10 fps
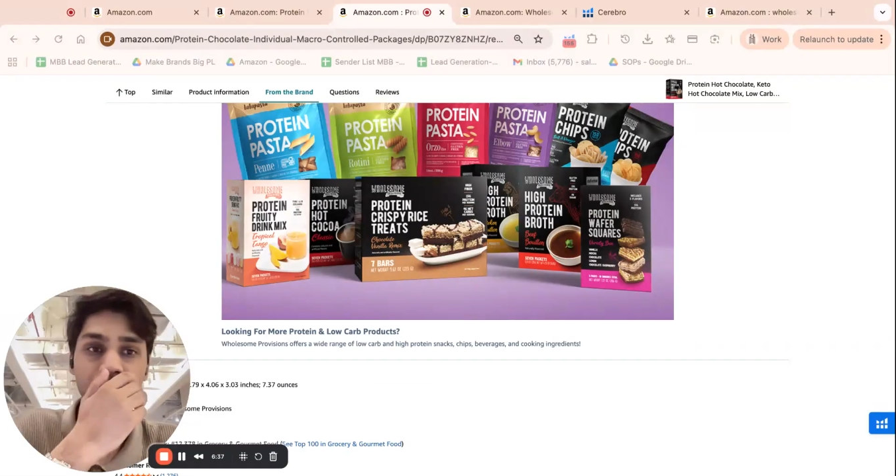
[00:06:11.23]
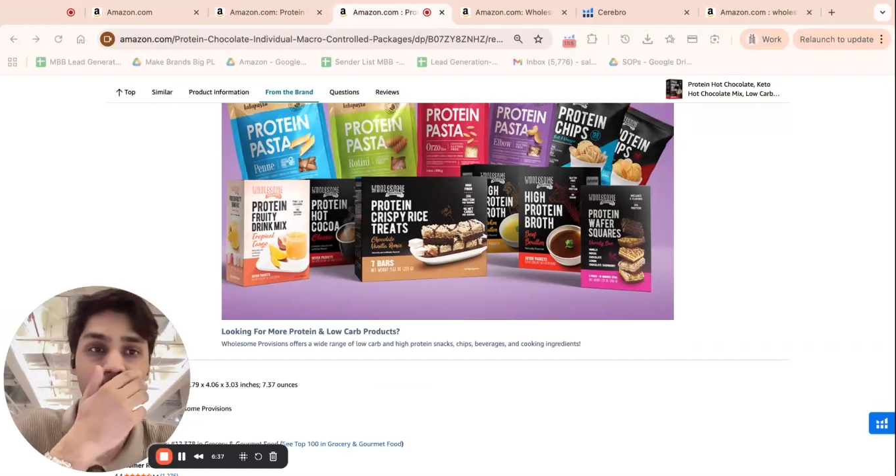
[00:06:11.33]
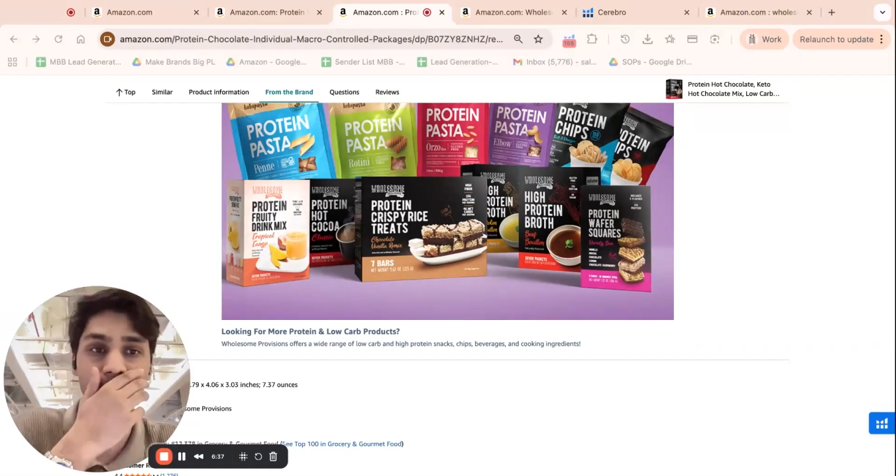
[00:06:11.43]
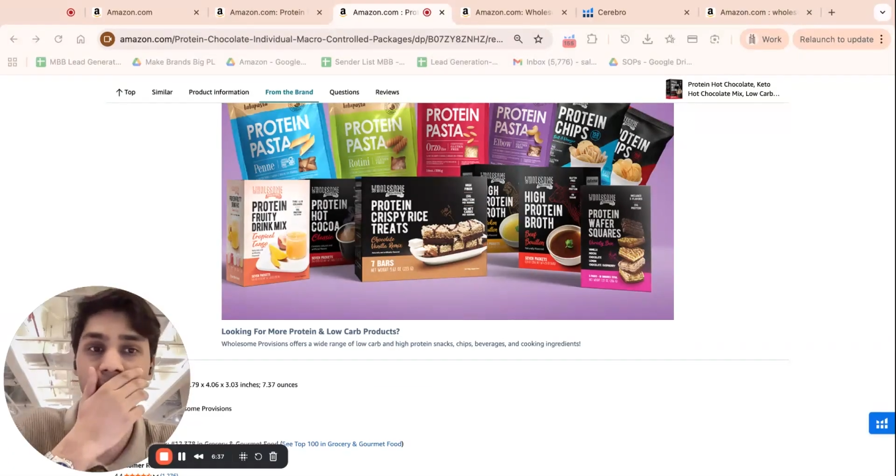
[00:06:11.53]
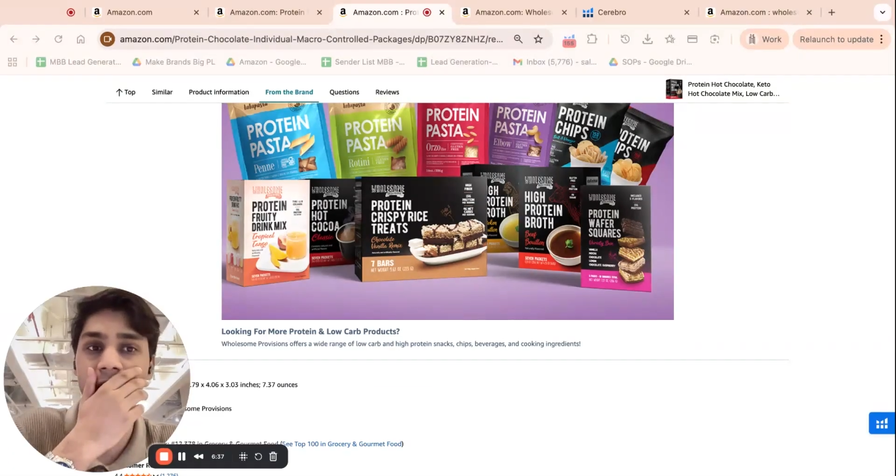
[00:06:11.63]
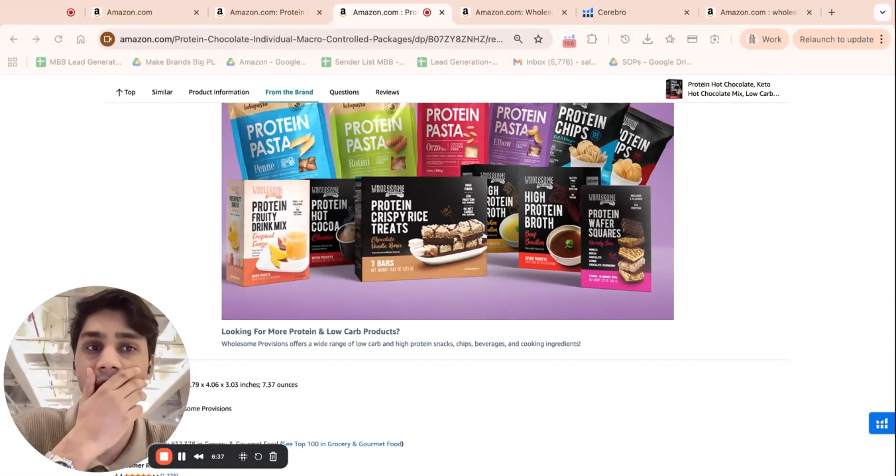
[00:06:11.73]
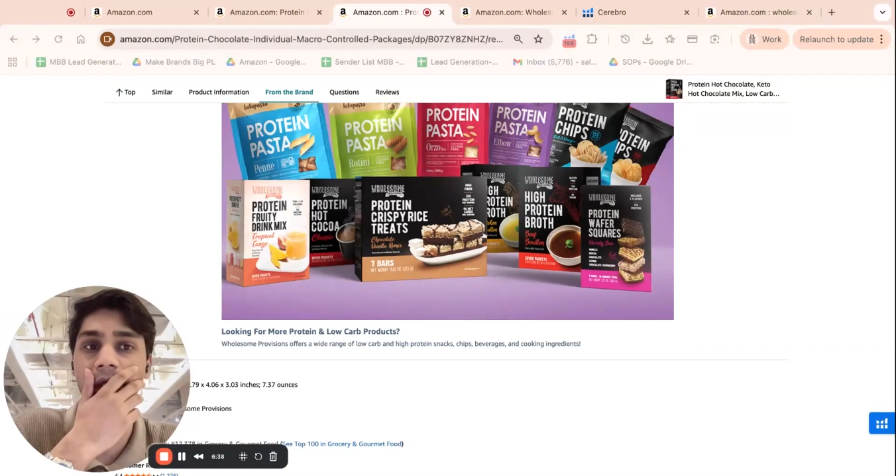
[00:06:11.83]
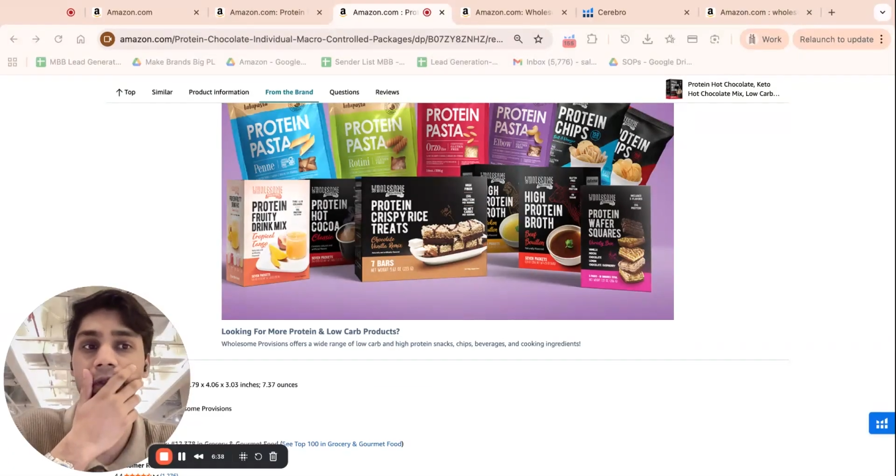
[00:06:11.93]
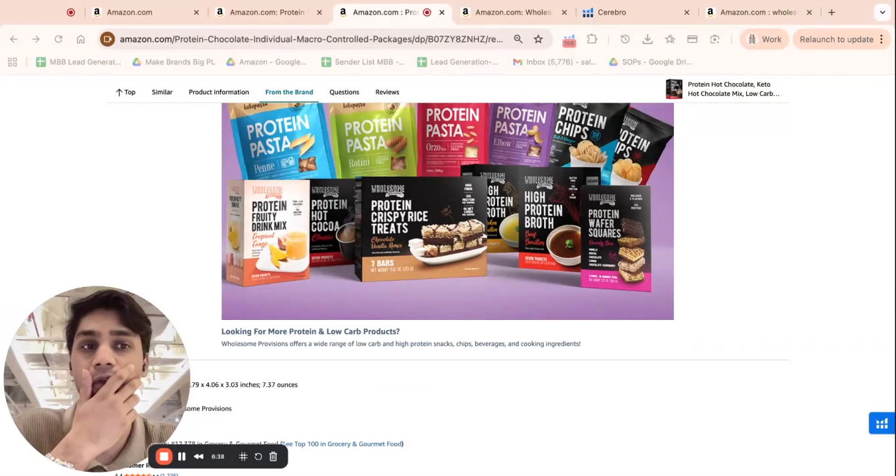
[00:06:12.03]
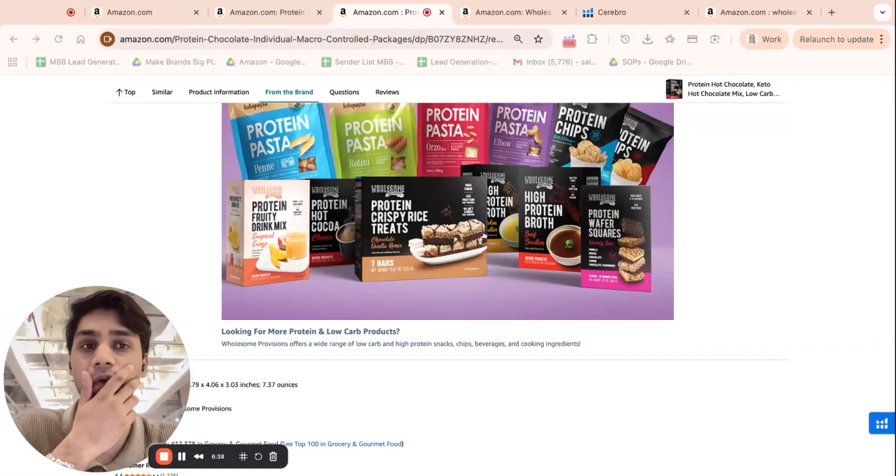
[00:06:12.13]
which is once
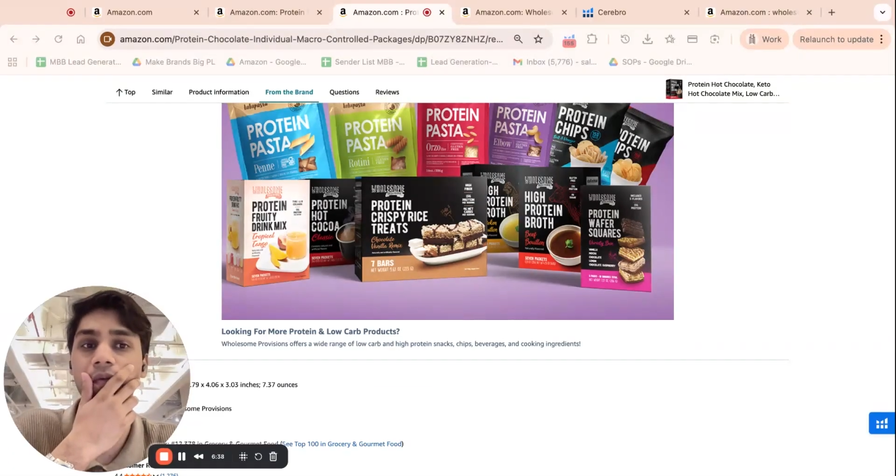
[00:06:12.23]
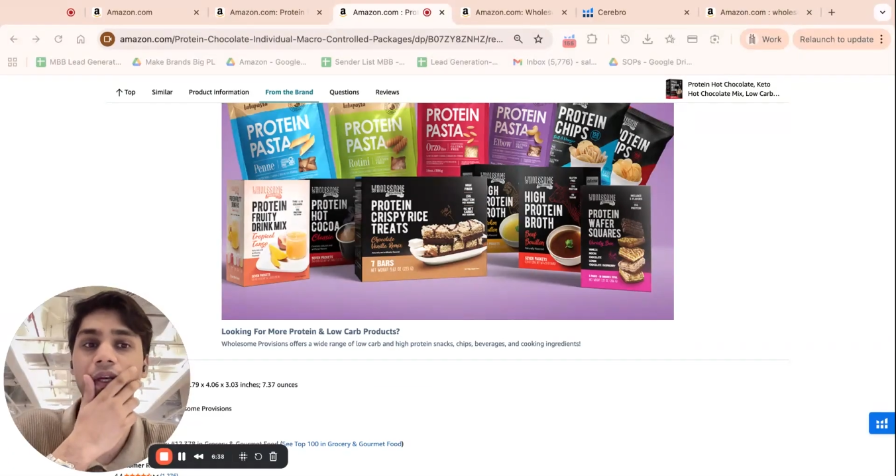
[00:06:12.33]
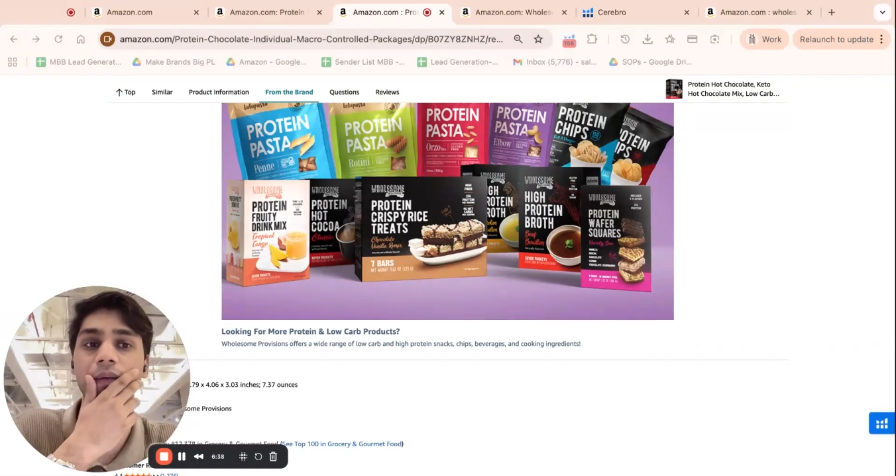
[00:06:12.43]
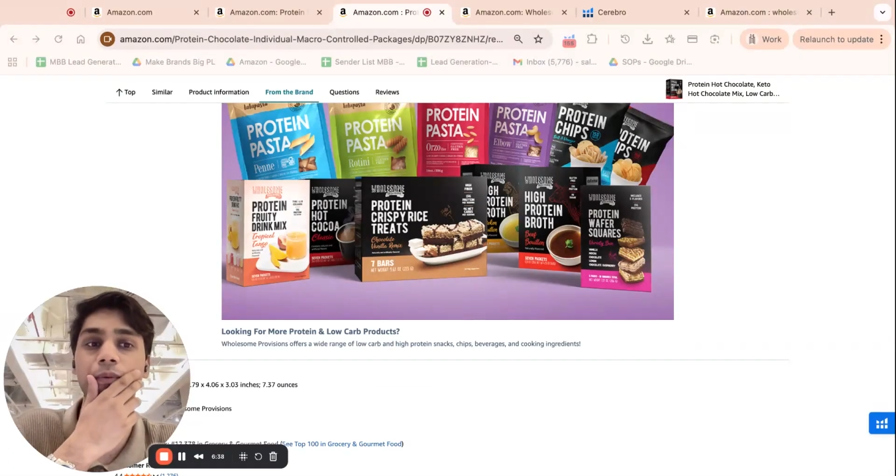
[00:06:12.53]
again it's sort of like